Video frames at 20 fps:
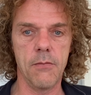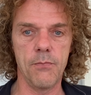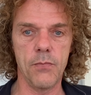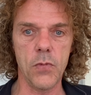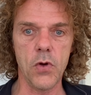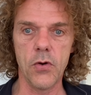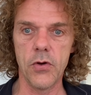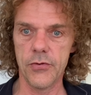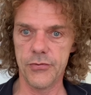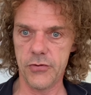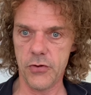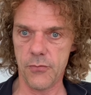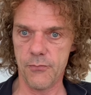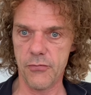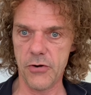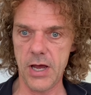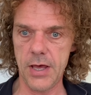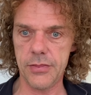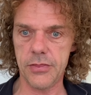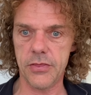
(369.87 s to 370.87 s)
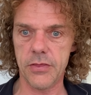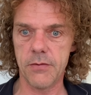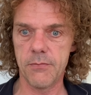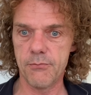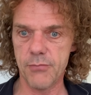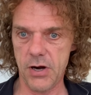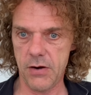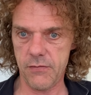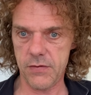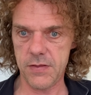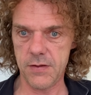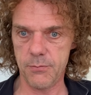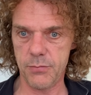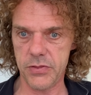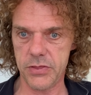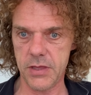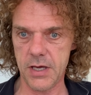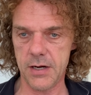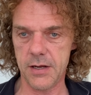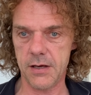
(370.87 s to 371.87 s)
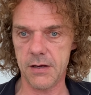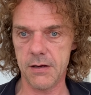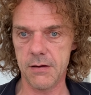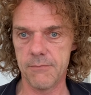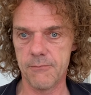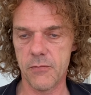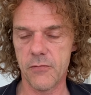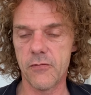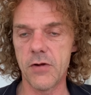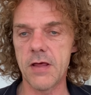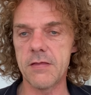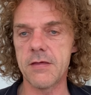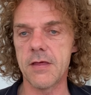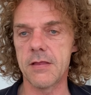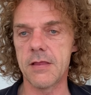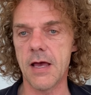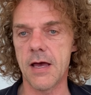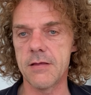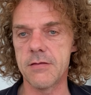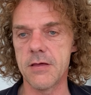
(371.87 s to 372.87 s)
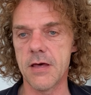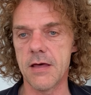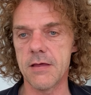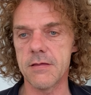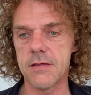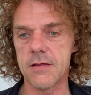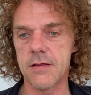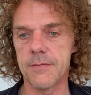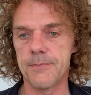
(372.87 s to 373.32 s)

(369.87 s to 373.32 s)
hold your breath, parasympathetic, rest and digest.